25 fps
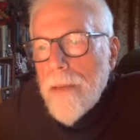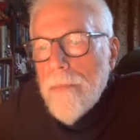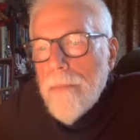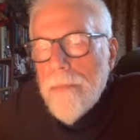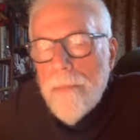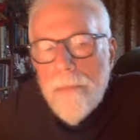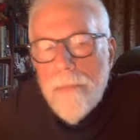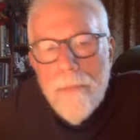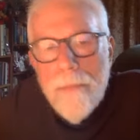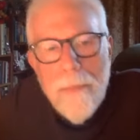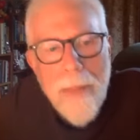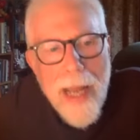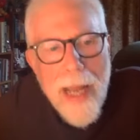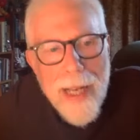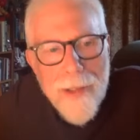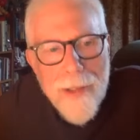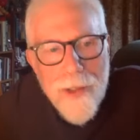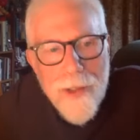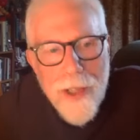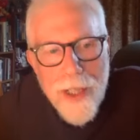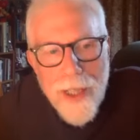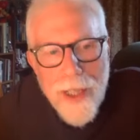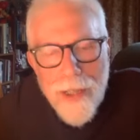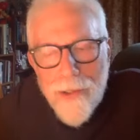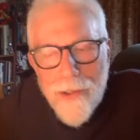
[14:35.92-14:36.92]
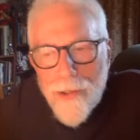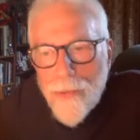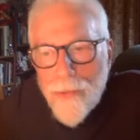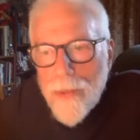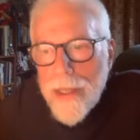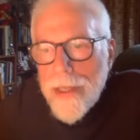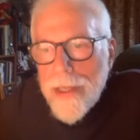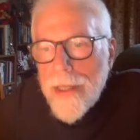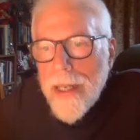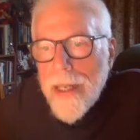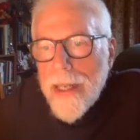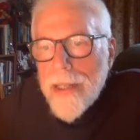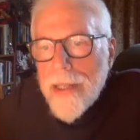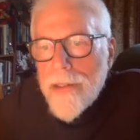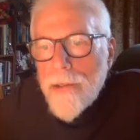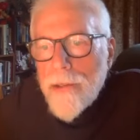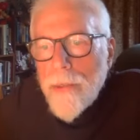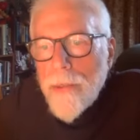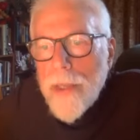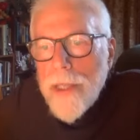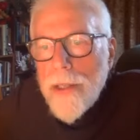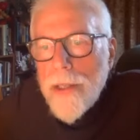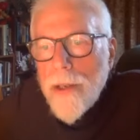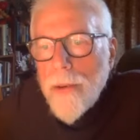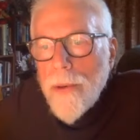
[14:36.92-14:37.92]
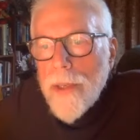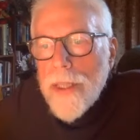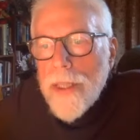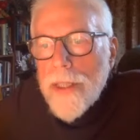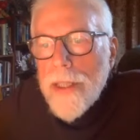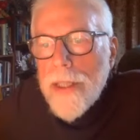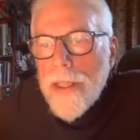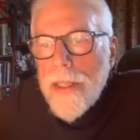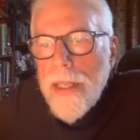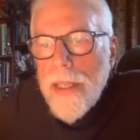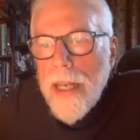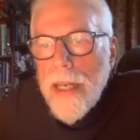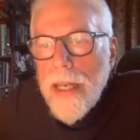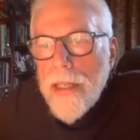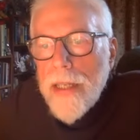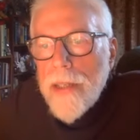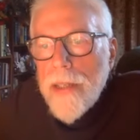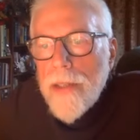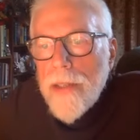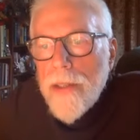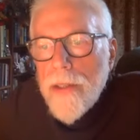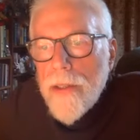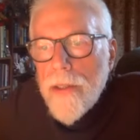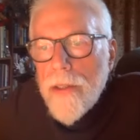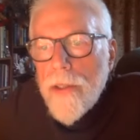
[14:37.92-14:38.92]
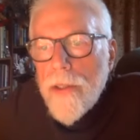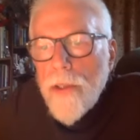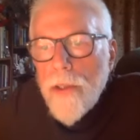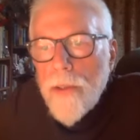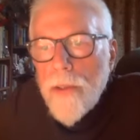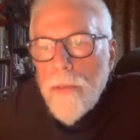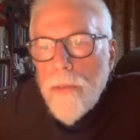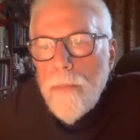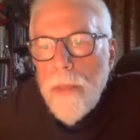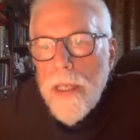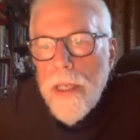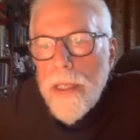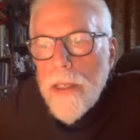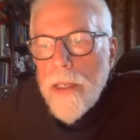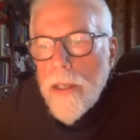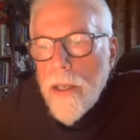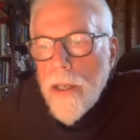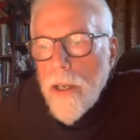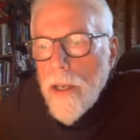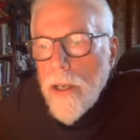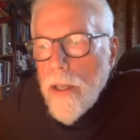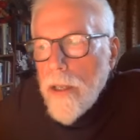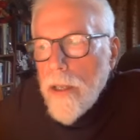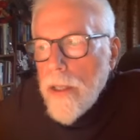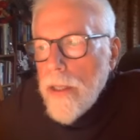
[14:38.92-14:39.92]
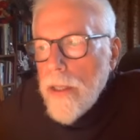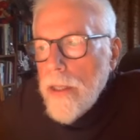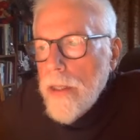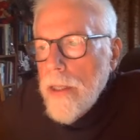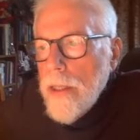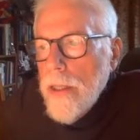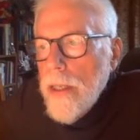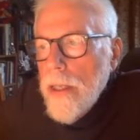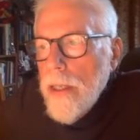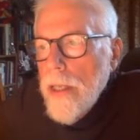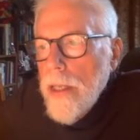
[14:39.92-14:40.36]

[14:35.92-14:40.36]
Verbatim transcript: magic as we know it today could be called